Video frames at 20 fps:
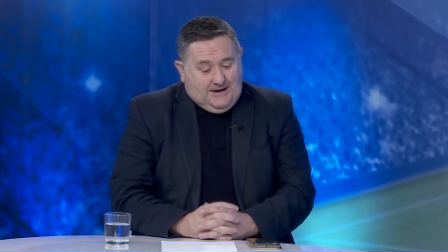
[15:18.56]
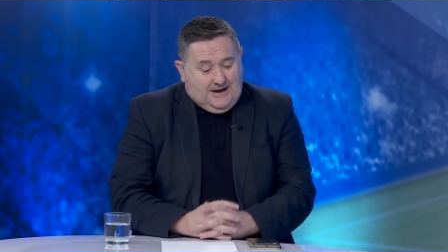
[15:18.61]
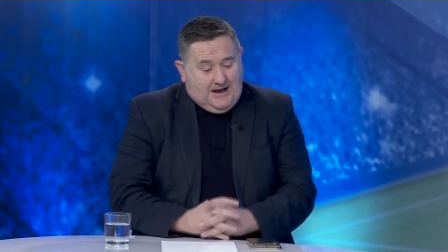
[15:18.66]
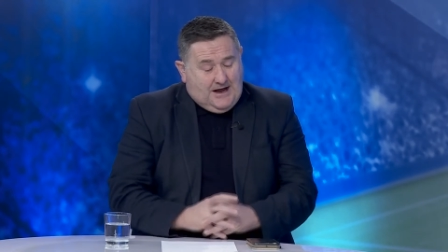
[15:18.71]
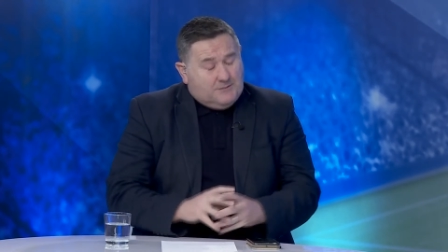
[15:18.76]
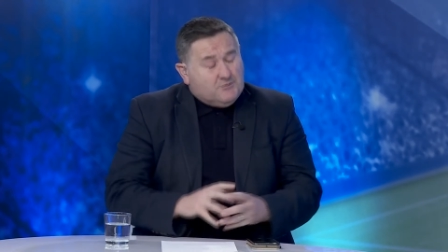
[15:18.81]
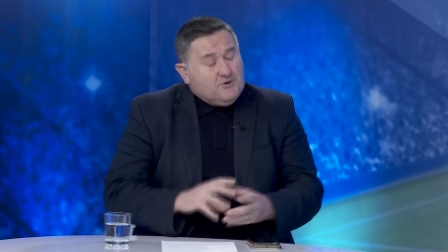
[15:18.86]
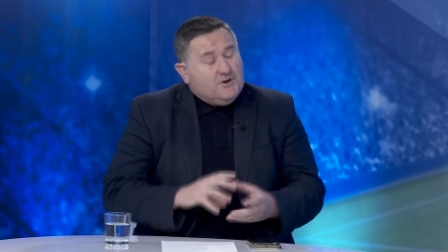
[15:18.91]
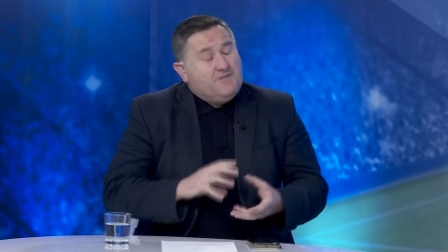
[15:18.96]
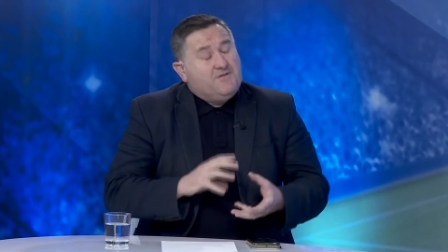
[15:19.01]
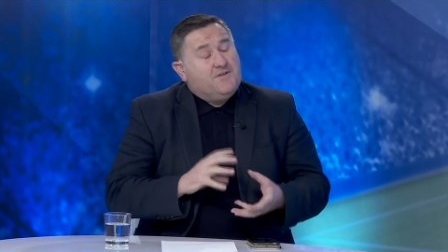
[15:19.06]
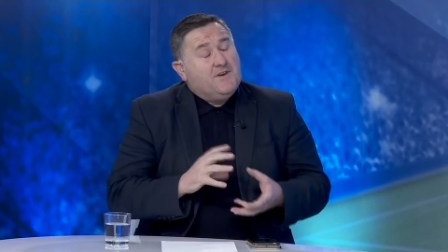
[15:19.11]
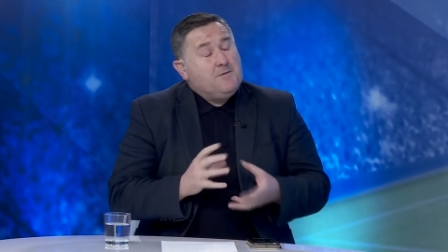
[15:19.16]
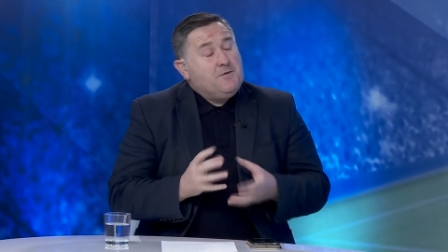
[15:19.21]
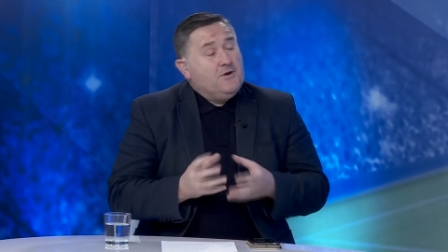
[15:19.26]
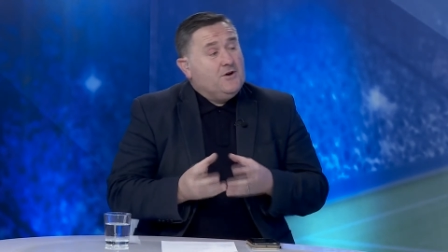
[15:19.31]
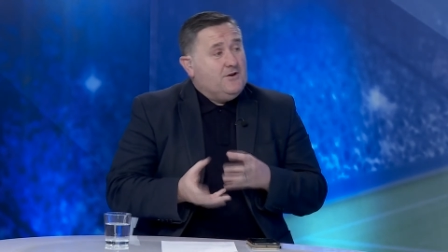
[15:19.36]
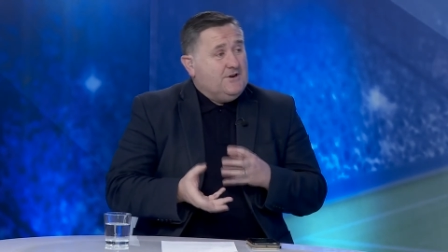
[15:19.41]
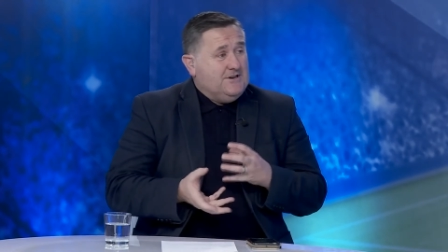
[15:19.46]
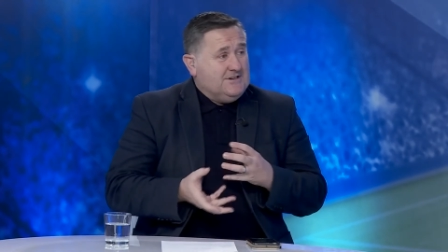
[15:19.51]
I'm going to flip
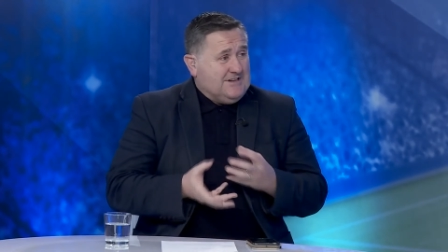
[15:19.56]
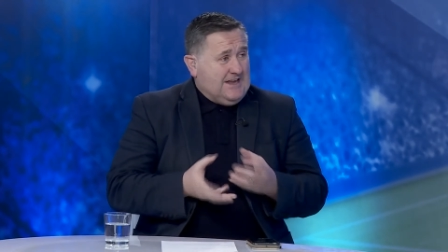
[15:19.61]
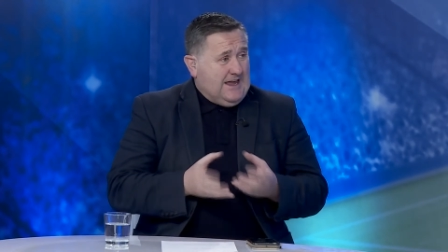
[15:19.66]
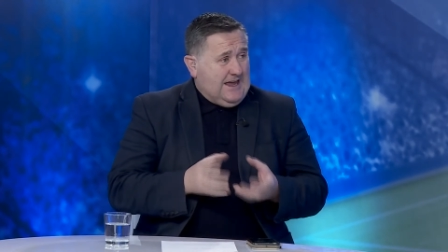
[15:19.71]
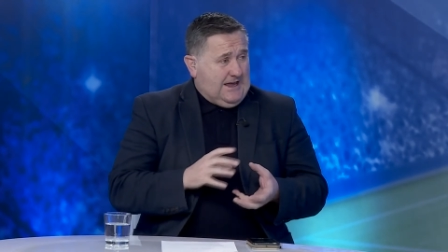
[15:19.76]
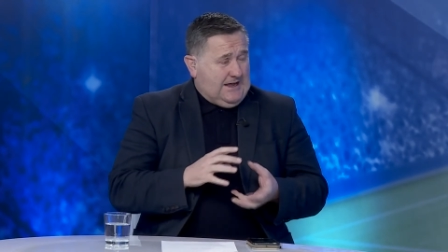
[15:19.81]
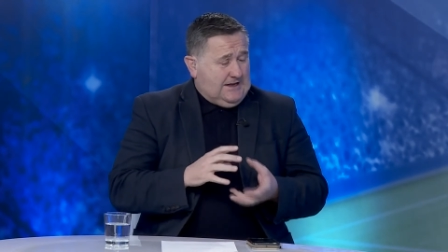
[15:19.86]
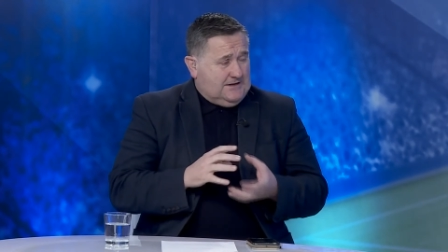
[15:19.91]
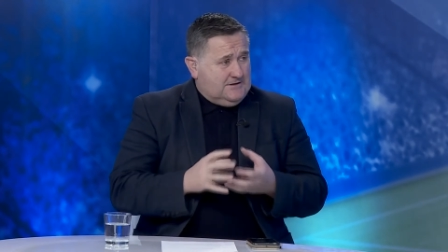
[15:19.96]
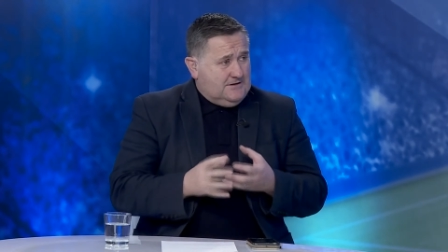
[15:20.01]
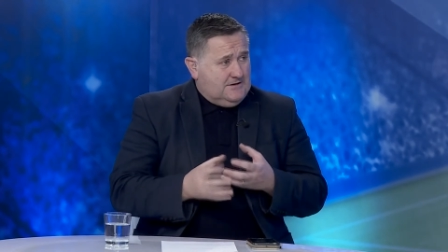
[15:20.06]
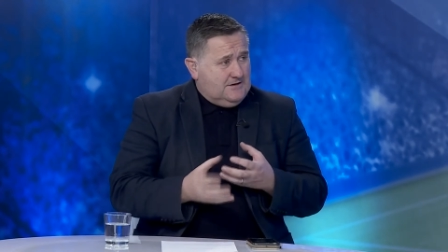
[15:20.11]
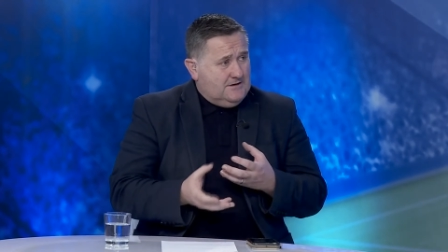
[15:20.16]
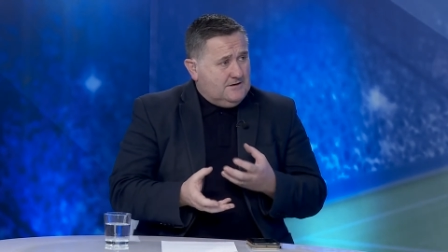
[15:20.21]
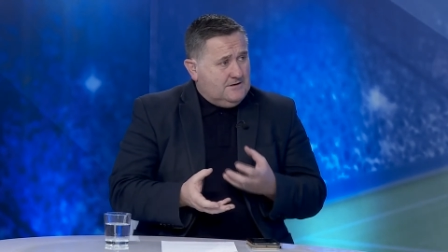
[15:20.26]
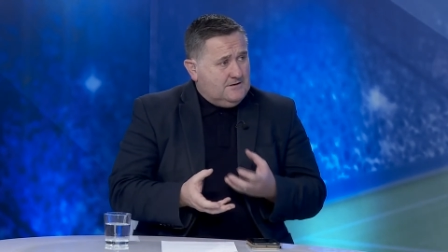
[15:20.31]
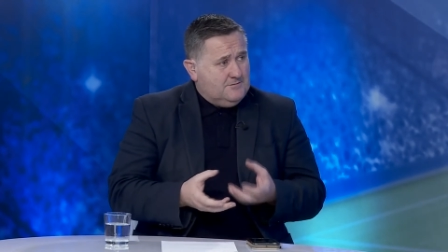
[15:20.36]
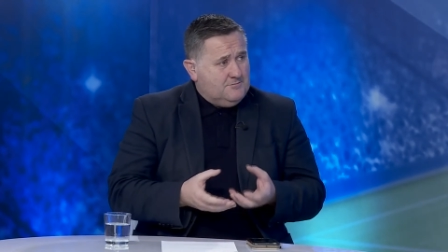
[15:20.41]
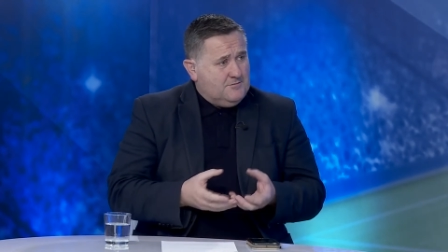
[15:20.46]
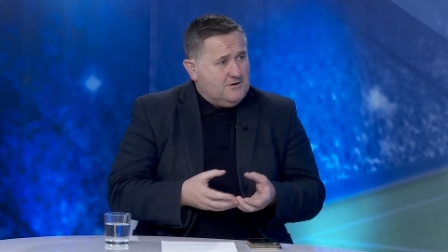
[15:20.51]
it on its head,
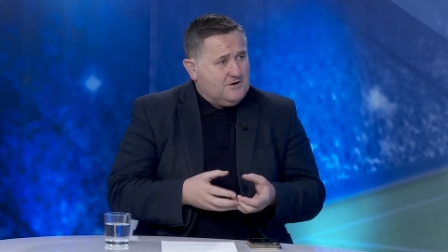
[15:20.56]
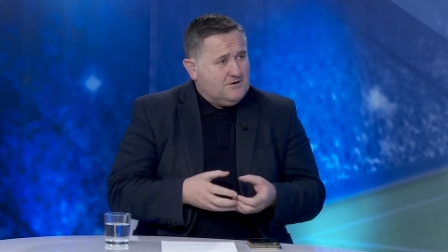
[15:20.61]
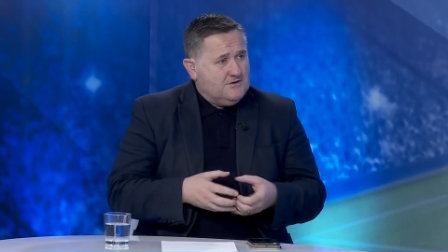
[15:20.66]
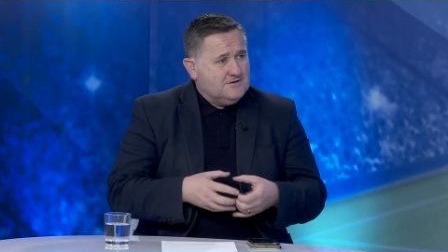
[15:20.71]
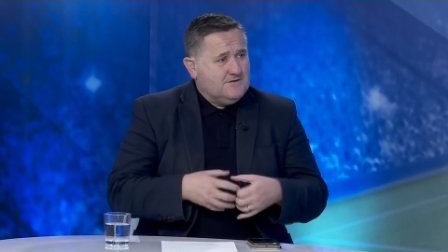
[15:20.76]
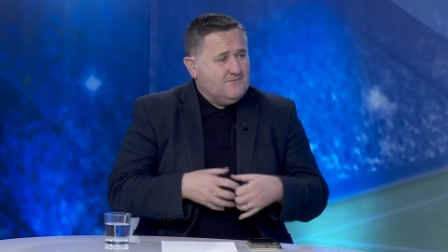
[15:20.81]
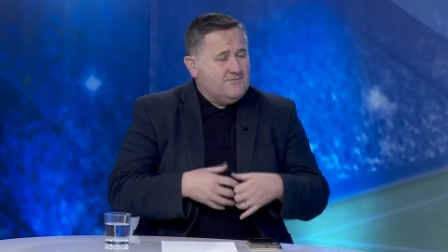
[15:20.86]
because